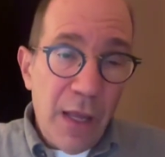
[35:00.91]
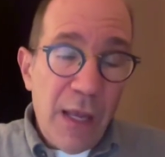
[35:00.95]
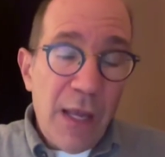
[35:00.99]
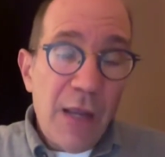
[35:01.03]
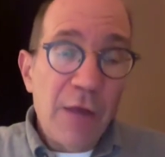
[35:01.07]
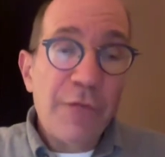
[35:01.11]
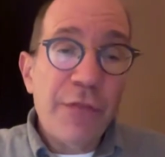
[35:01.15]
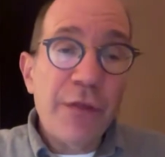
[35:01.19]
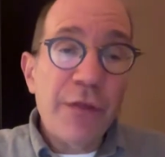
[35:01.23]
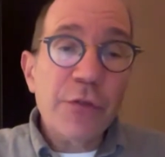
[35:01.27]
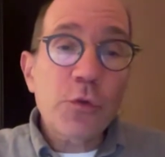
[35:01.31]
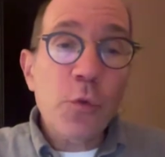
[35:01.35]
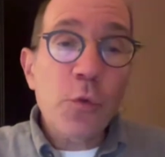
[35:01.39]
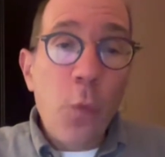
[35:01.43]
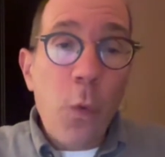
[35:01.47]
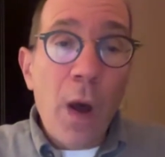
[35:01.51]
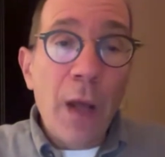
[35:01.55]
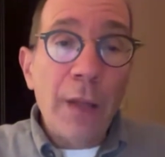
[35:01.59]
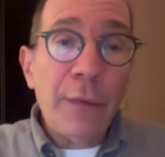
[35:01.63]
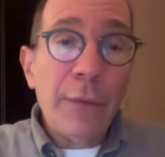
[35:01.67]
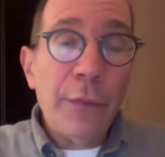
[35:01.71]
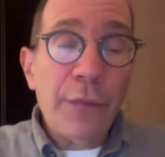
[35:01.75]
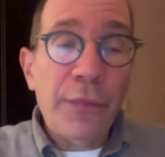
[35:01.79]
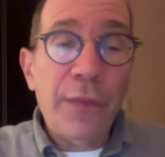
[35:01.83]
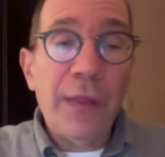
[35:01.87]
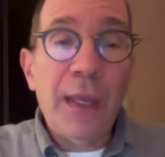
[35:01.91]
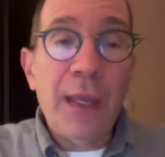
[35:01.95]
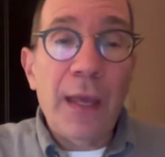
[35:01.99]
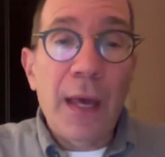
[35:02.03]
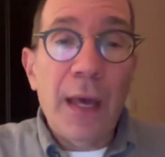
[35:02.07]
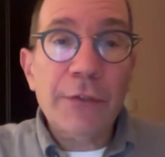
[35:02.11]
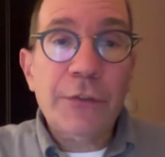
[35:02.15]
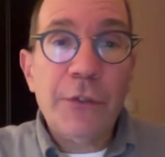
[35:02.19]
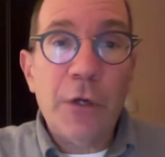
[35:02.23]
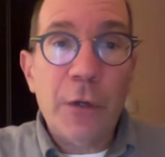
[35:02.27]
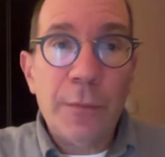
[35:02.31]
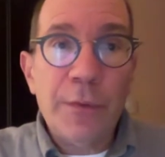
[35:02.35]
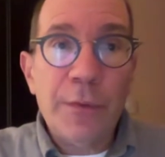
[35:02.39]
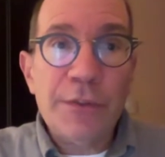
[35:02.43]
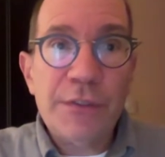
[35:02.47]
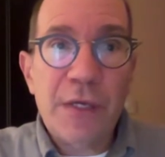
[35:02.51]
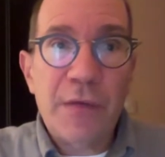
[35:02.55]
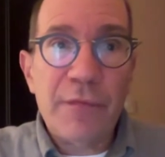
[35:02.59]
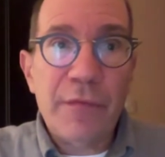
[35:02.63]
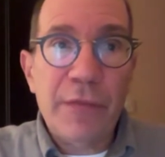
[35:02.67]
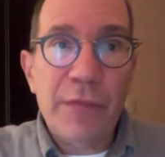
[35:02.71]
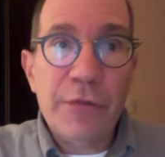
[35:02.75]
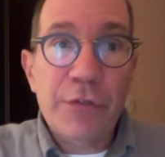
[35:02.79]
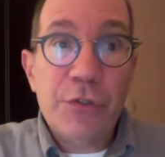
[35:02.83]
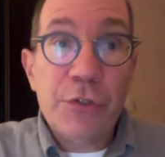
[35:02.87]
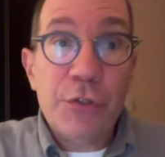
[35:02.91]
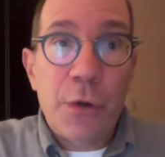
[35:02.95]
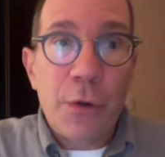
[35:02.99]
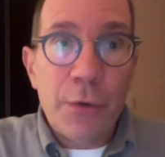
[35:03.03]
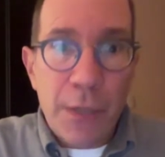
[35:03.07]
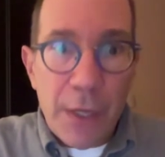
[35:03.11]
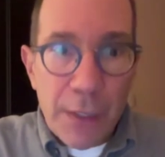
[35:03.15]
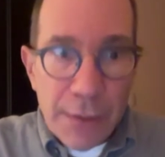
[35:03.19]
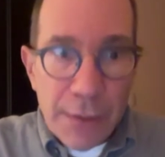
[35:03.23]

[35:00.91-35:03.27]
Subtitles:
If there's one thing October 7th showed